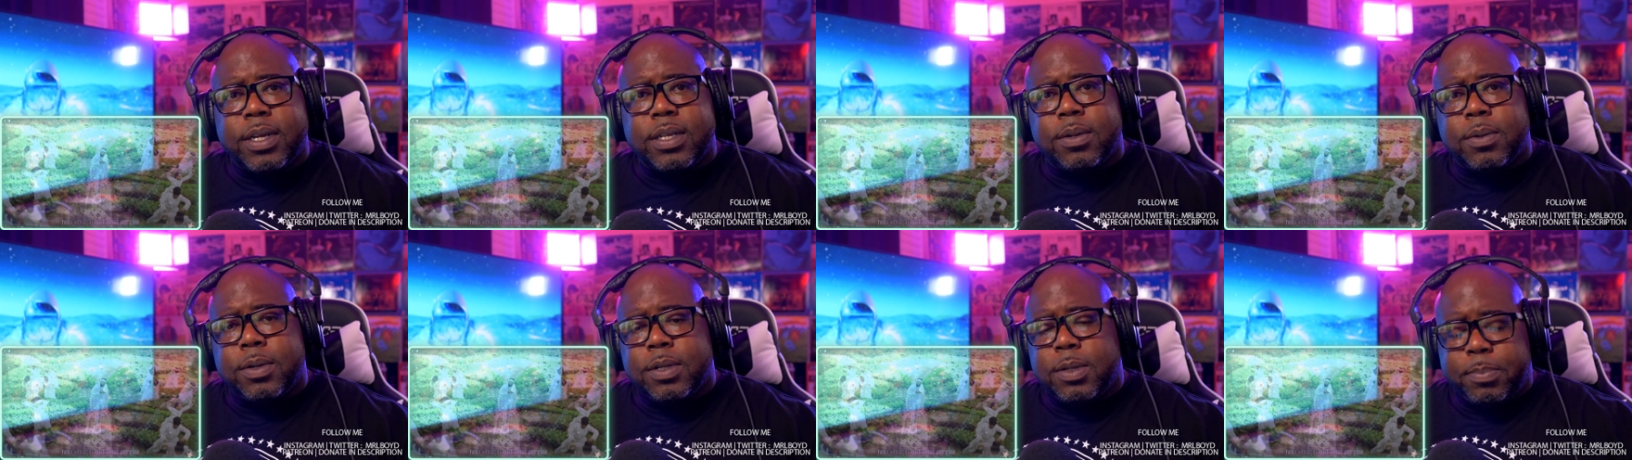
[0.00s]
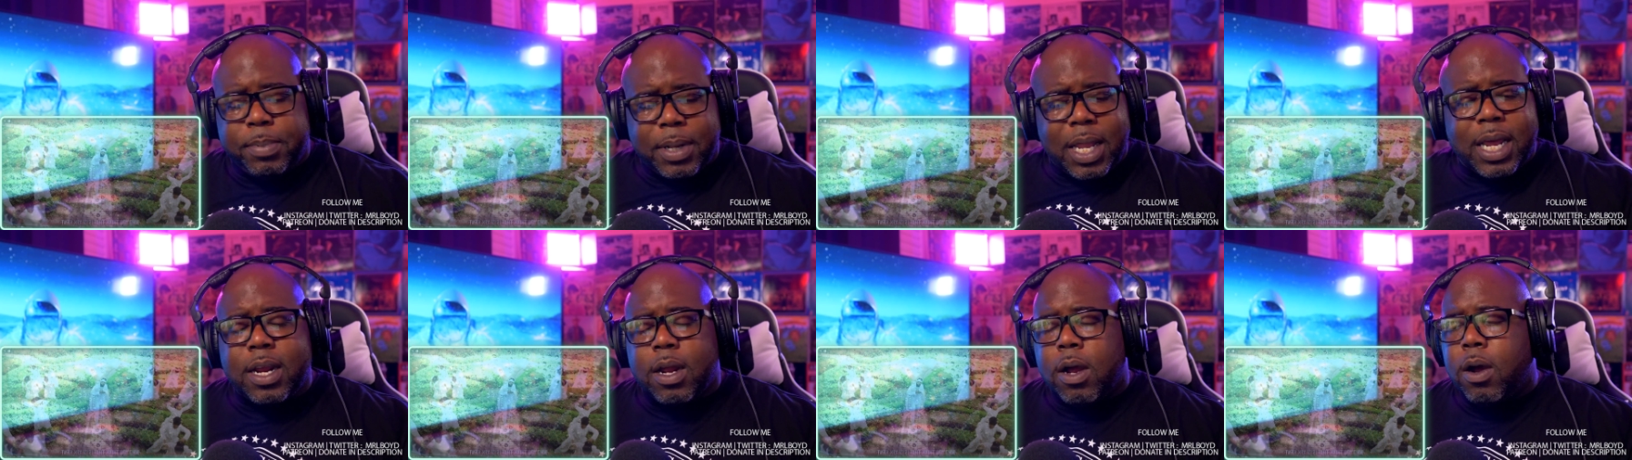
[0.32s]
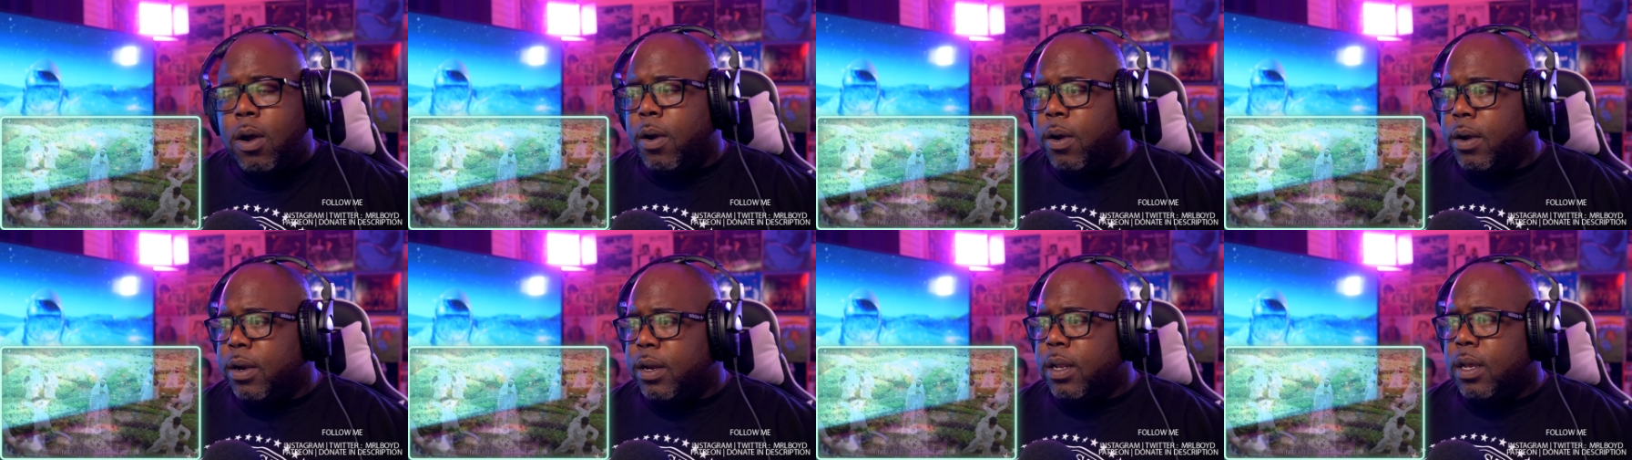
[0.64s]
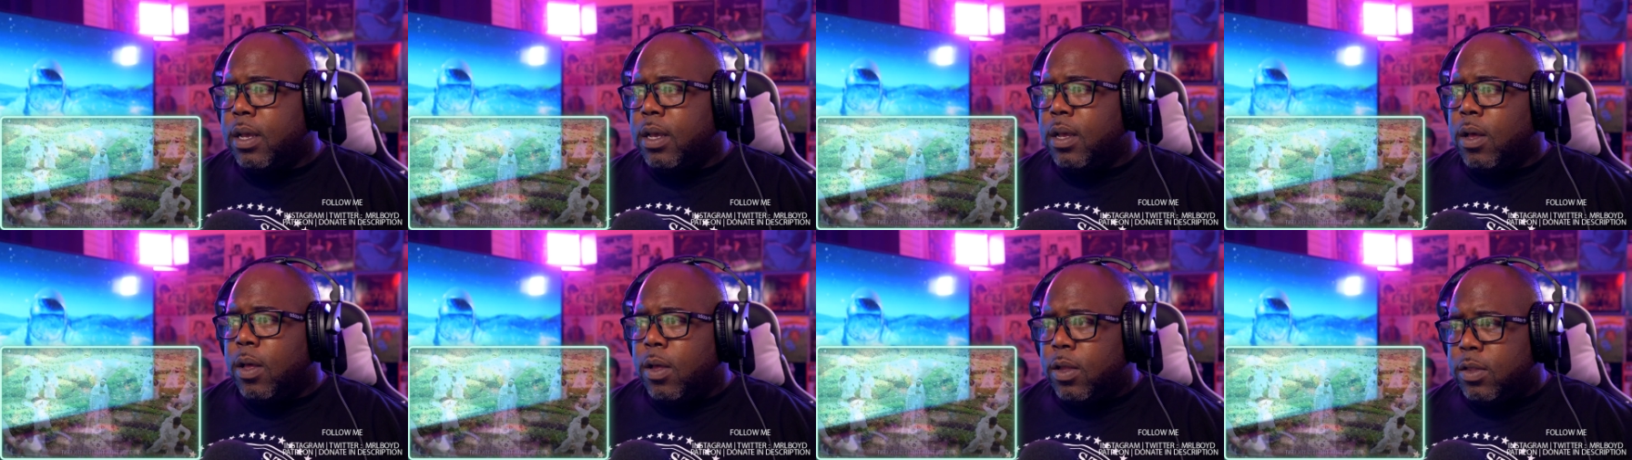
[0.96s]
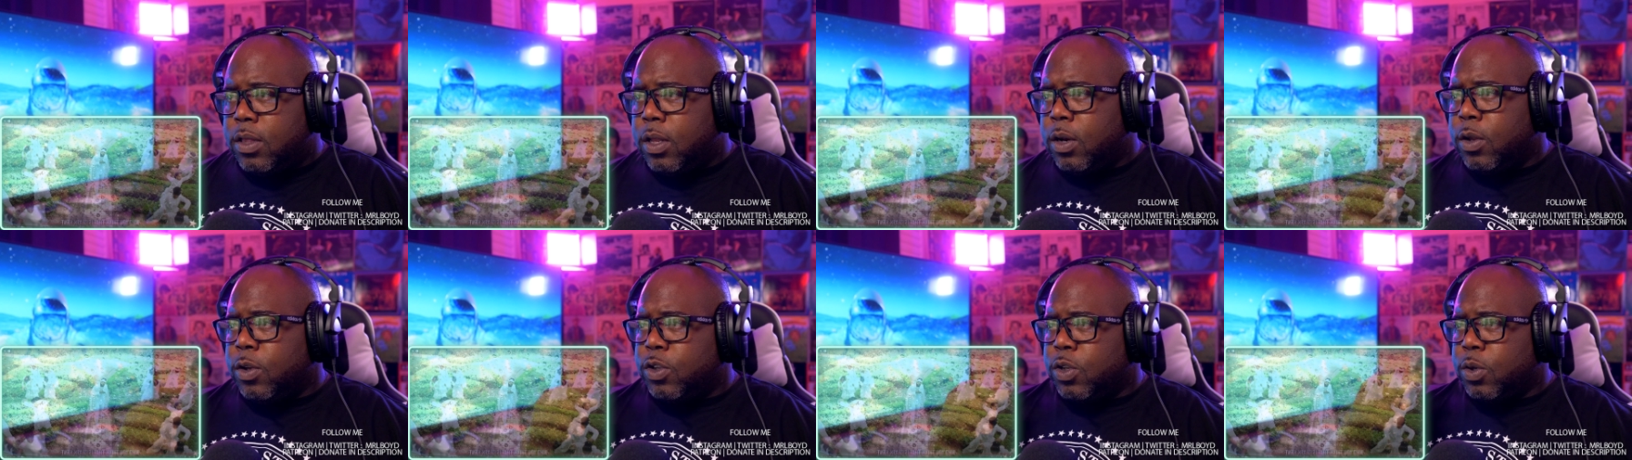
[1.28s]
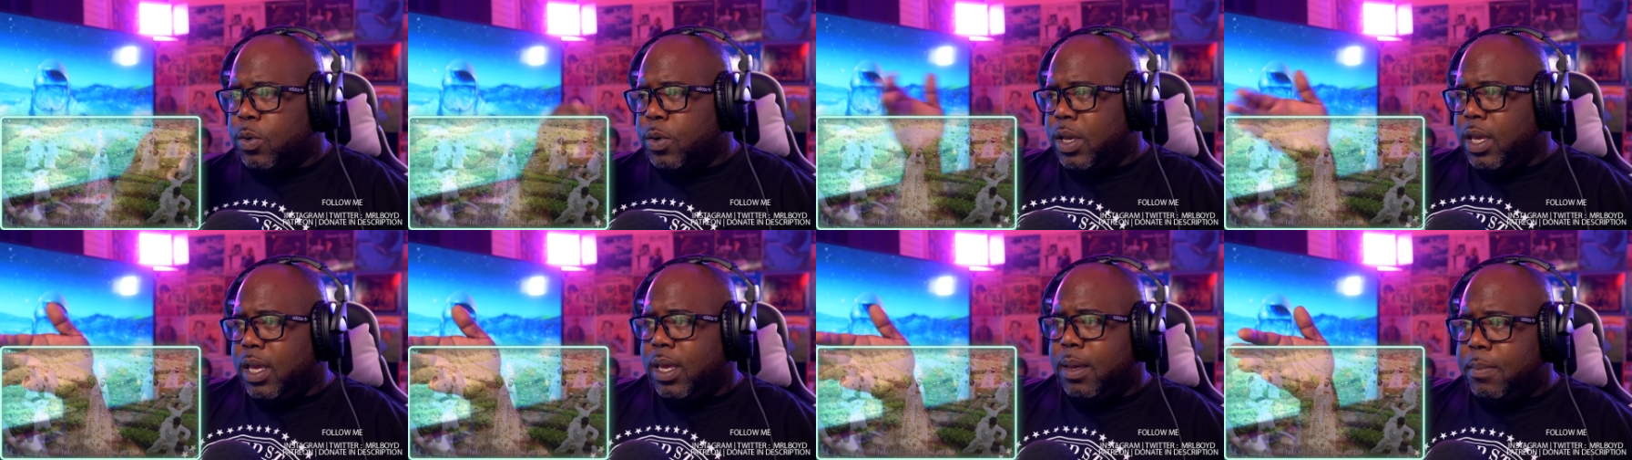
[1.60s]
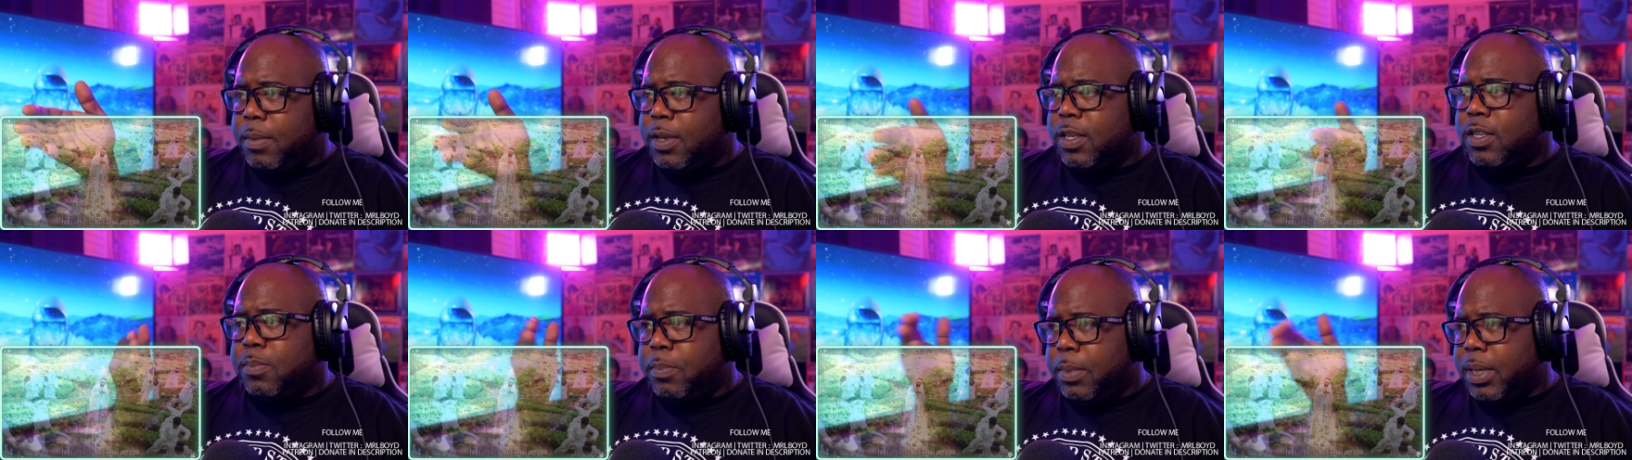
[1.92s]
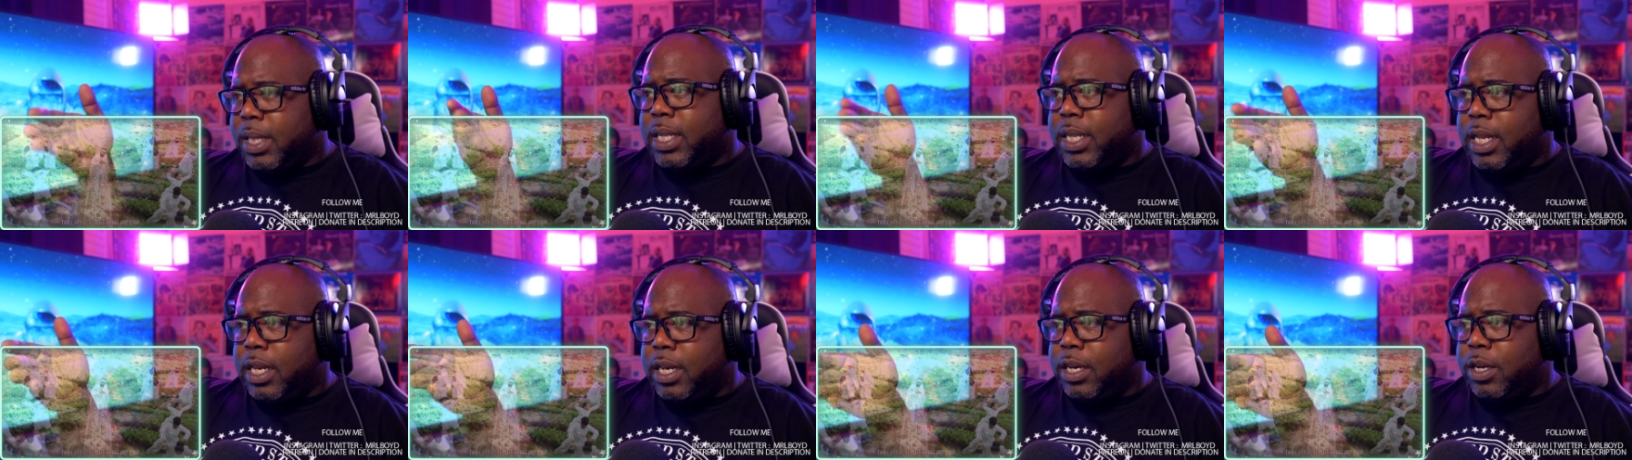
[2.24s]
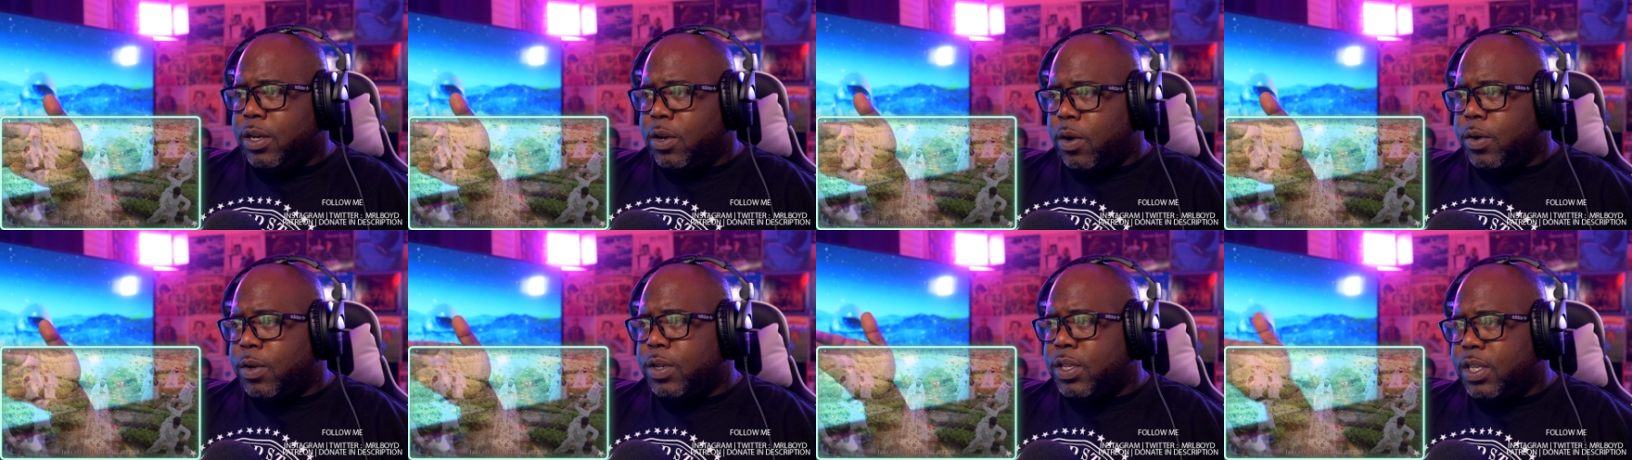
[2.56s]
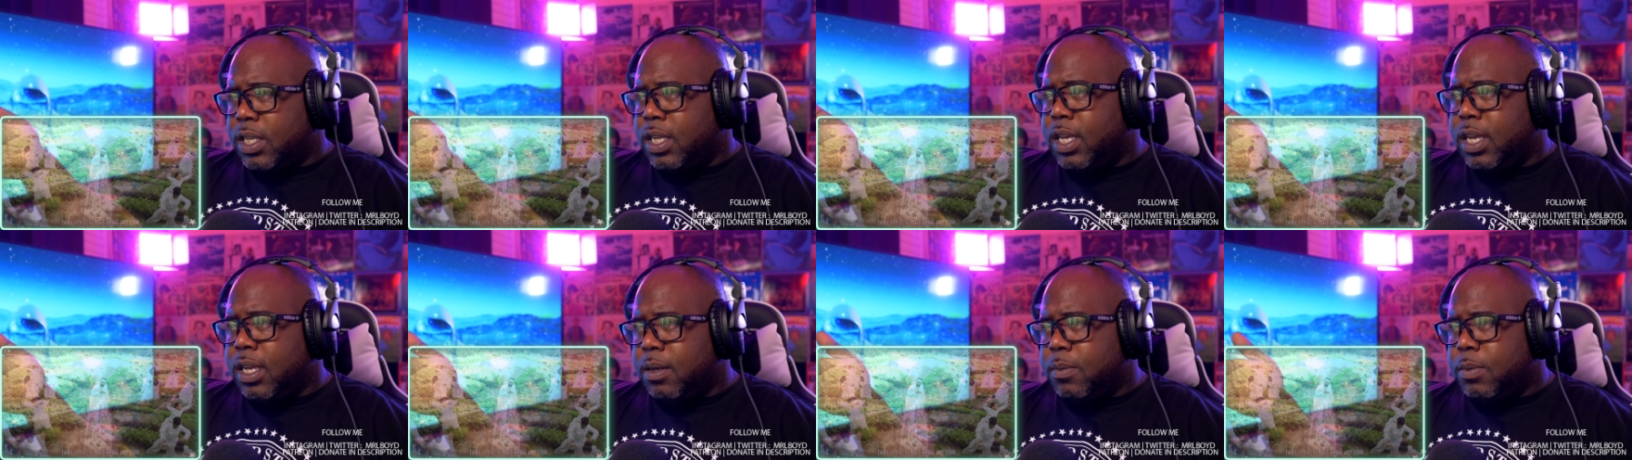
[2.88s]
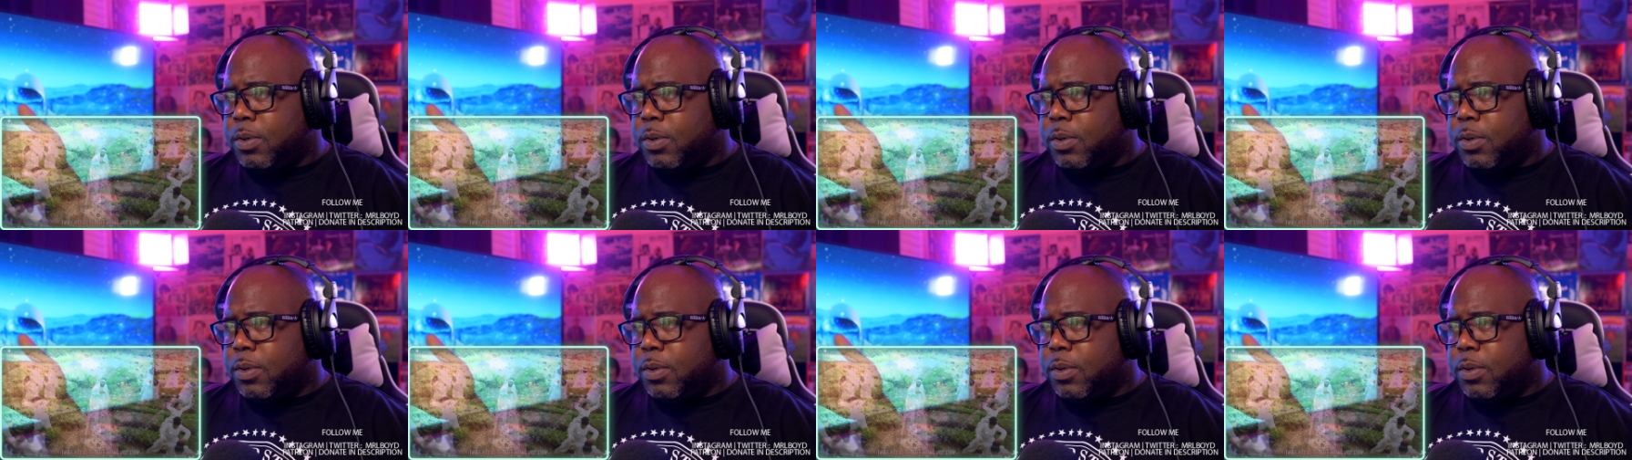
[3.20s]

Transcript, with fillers: So his black card, uh, then also him, his melanated dark skin,